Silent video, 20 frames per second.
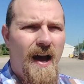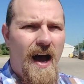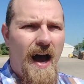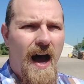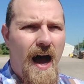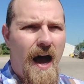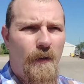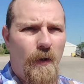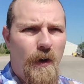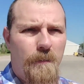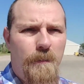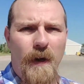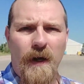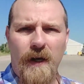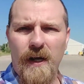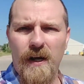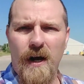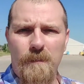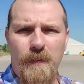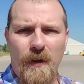We're
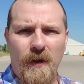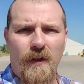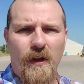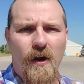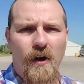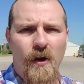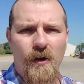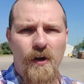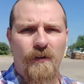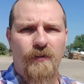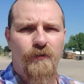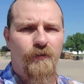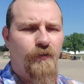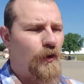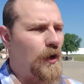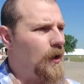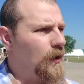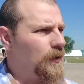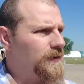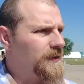picking up a load of
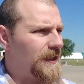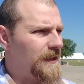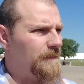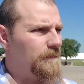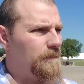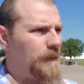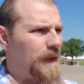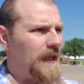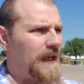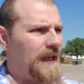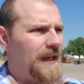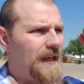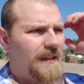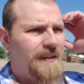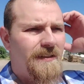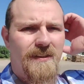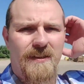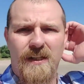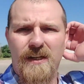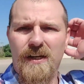frozen
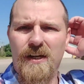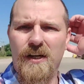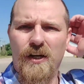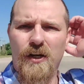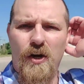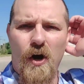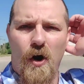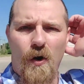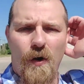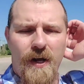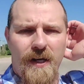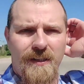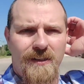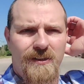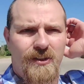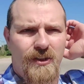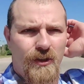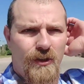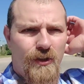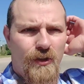peas
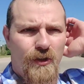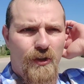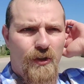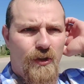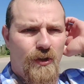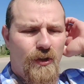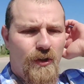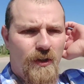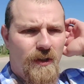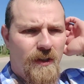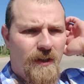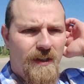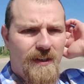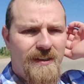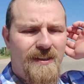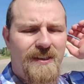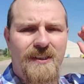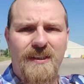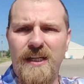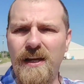going to
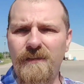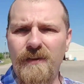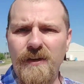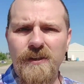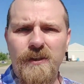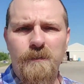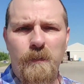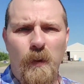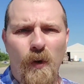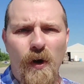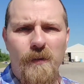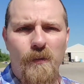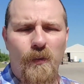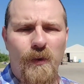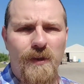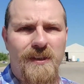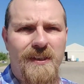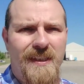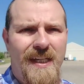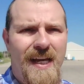Stevens
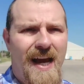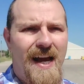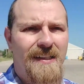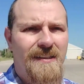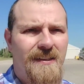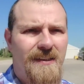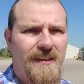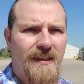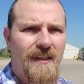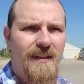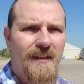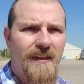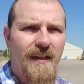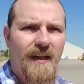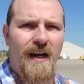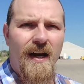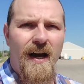Point, Wisconsin.